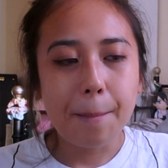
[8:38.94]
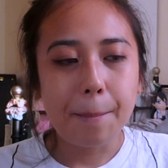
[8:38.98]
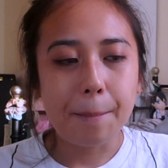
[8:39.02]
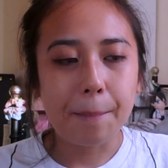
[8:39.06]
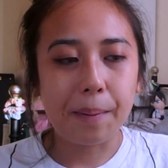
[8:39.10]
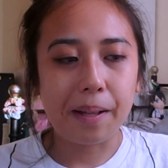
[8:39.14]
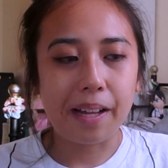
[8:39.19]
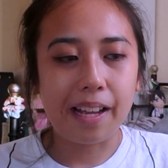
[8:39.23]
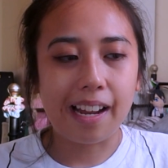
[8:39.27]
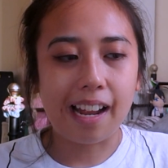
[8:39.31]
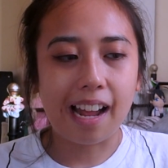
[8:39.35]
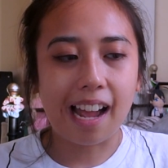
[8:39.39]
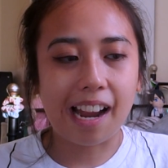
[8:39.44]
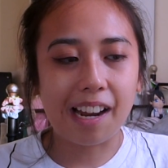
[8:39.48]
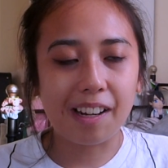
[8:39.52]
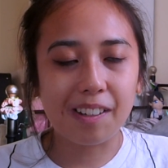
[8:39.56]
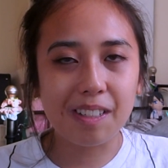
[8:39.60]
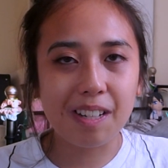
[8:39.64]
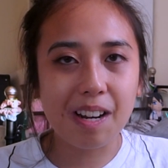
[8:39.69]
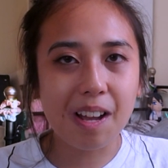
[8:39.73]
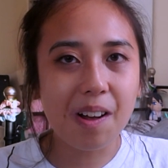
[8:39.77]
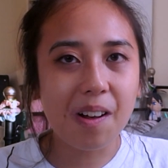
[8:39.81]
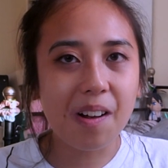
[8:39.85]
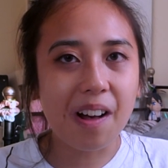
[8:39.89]
But I
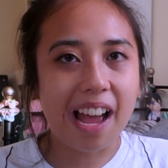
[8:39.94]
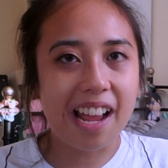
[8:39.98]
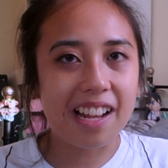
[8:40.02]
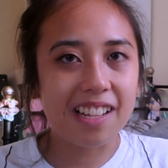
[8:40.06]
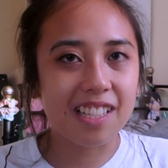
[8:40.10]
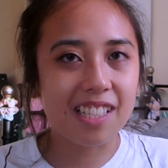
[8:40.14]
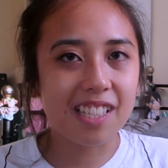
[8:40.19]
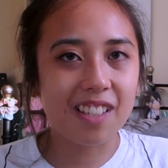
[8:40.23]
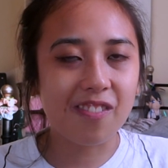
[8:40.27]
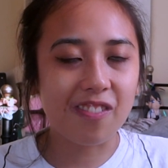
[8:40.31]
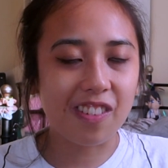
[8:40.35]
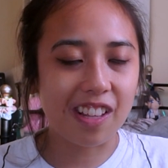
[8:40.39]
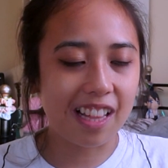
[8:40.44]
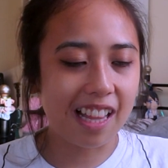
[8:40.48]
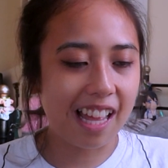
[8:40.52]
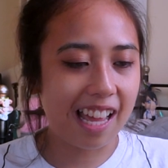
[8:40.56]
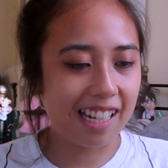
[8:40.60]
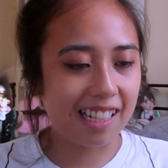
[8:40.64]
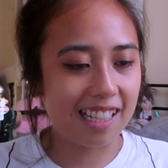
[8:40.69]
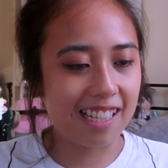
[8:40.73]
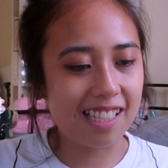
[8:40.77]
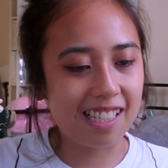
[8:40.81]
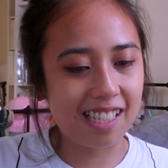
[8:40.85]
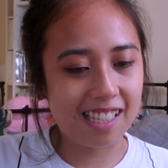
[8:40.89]
don't know, I just feel
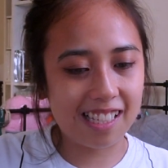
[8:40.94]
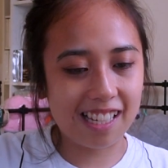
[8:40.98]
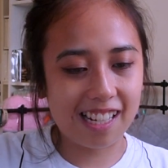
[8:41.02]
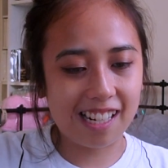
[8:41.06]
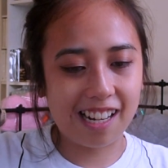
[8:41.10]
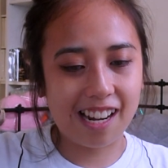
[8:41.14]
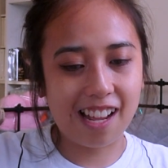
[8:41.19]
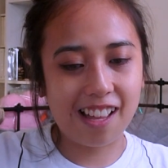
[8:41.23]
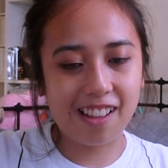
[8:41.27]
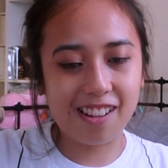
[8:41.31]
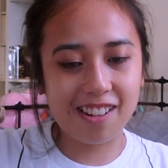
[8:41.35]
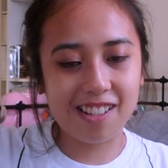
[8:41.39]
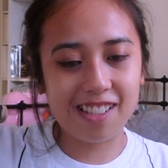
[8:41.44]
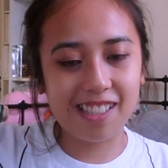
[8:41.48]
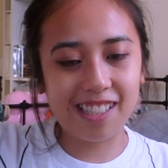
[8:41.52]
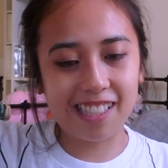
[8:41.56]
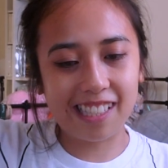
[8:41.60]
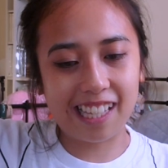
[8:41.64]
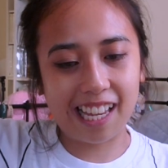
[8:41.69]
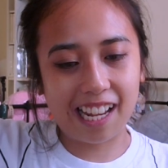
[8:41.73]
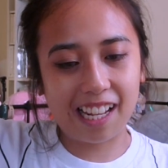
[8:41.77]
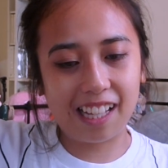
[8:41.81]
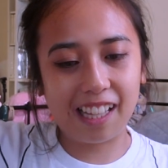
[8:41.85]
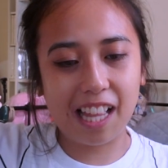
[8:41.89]
like this is another
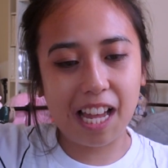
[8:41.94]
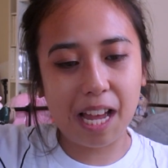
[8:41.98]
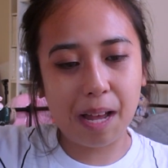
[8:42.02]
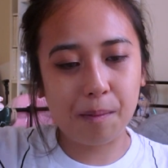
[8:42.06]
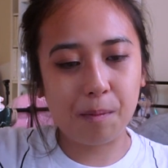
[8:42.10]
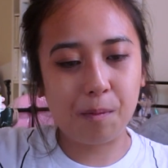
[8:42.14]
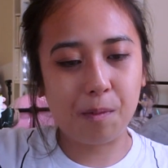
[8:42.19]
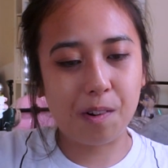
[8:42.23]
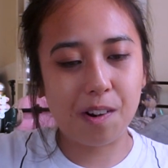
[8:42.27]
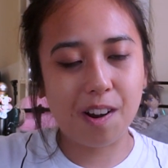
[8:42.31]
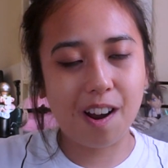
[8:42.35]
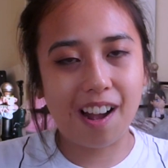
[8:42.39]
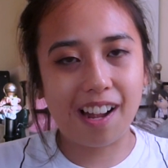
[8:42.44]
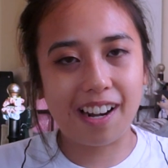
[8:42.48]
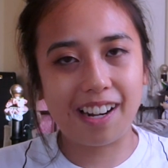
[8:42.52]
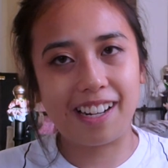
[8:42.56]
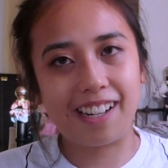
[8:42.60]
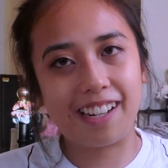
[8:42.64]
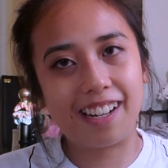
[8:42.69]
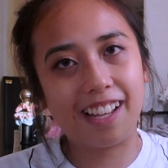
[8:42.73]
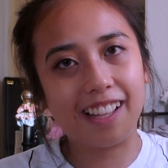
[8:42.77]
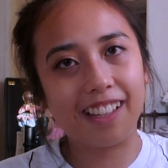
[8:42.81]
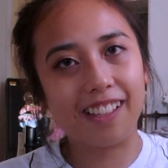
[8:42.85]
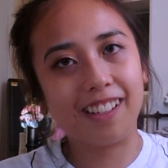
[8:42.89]
scale up. We're on
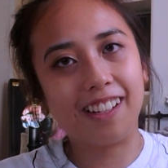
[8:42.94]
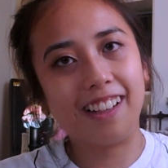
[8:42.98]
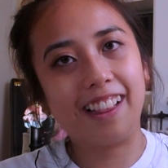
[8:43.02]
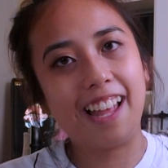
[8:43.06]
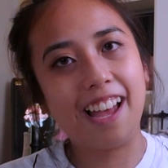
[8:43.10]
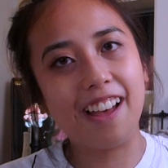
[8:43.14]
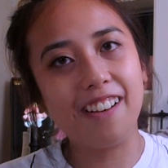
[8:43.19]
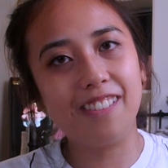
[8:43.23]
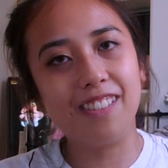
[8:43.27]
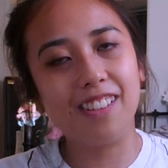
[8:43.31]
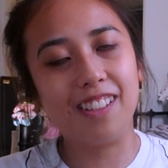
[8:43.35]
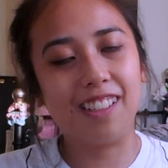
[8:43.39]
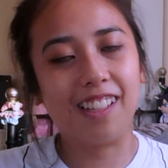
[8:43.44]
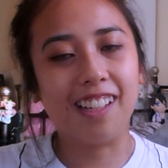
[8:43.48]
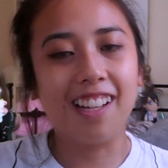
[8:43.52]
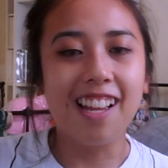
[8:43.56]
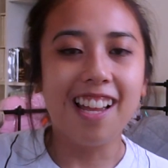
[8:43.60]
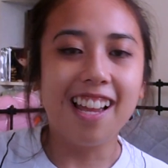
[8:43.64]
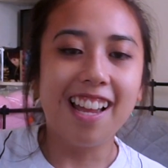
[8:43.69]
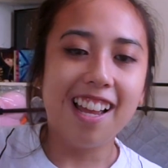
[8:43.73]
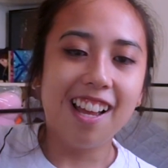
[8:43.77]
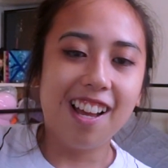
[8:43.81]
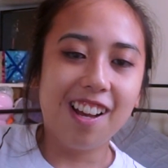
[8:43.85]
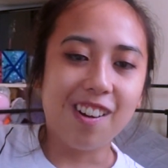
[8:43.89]
another level.
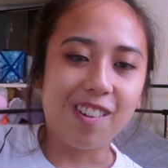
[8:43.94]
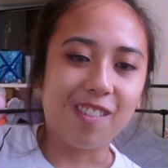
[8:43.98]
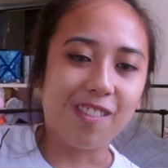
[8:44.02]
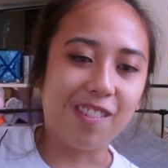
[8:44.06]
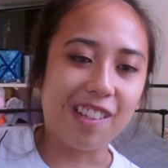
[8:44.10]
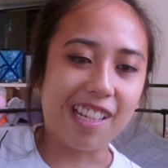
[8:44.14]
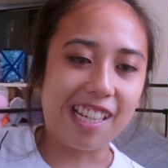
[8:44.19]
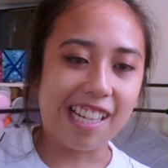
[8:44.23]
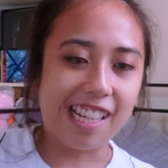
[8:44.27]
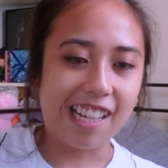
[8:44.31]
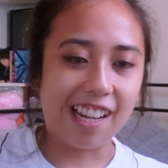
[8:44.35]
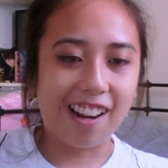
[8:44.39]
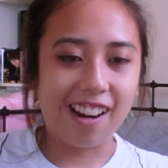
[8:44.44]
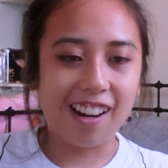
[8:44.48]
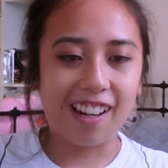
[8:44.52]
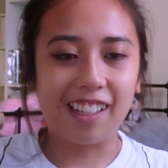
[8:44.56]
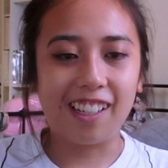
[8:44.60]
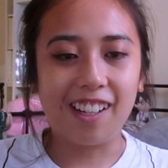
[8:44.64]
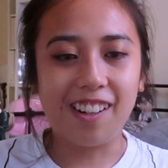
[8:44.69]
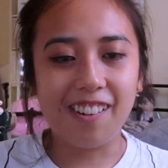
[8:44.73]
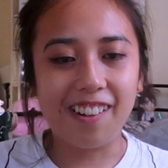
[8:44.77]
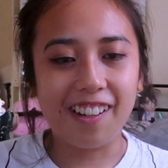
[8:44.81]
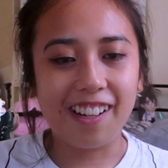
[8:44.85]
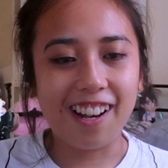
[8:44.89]
We are
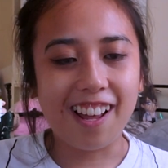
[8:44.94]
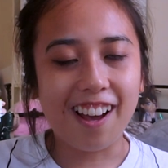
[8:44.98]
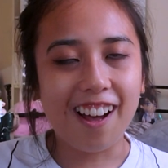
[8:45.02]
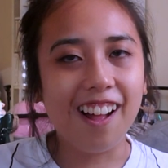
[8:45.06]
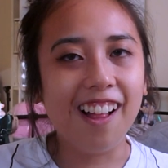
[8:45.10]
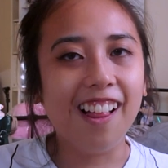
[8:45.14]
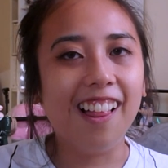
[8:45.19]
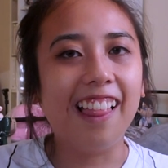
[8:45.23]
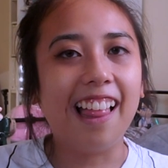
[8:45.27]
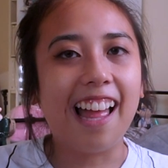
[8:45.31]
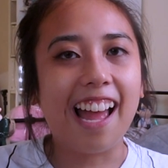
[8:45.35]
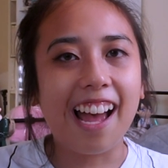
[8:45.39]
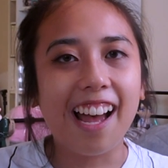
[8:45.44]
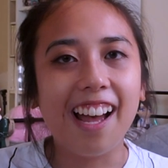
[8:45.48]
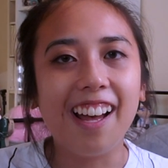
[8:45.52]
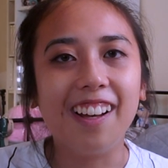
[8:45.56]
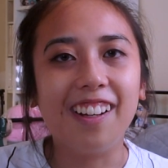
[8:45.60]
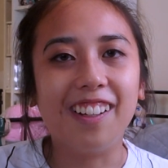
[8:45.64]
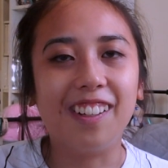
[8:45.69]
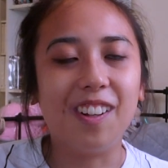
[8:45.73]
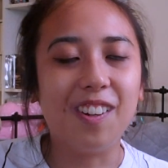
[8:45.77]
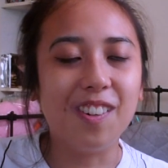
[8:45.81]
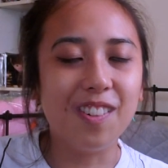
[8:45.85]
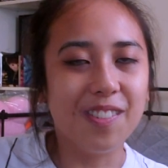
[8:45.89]
going all
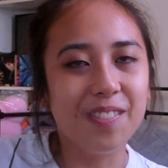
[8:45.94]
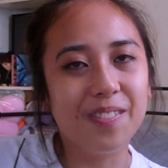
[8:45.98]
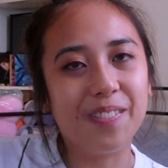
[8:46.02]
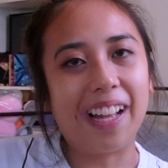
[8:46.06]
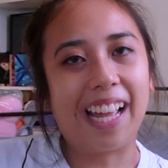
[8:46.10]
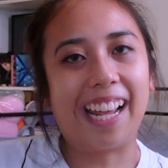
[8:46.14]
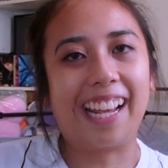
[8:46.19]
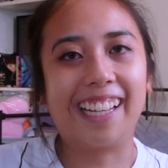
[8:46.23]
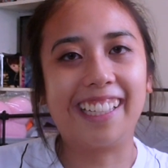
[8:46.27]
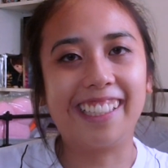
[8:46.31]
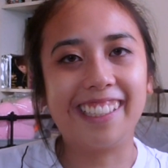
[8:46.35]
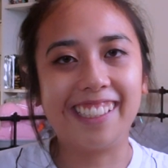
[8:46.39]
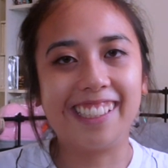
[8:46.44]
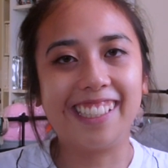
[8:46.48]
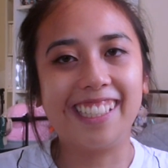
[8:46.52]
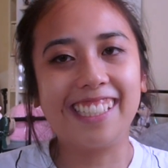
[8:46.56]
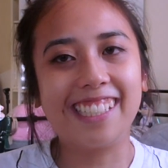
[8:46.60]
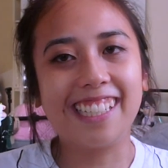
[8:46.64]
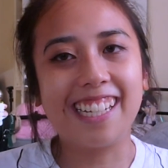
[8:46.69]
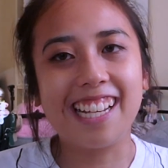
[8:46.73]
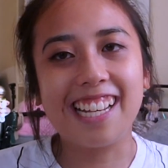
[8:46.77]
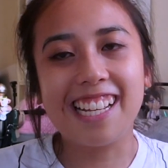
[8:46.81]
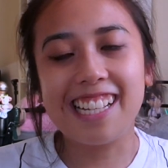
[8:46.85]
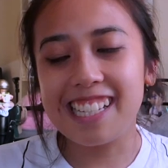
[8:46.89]
out. Oh my
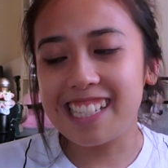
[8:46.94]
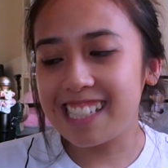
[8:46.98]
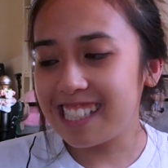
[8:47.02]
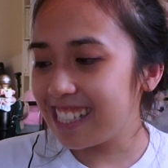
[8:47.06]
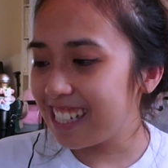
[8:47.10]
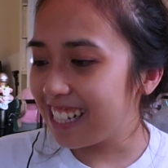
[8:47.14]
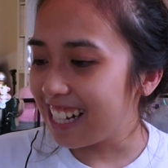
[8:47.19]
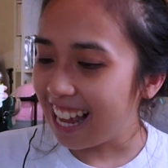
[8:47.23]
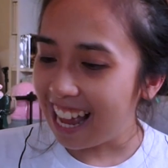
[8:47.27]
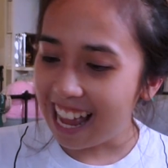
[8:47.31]
goodness.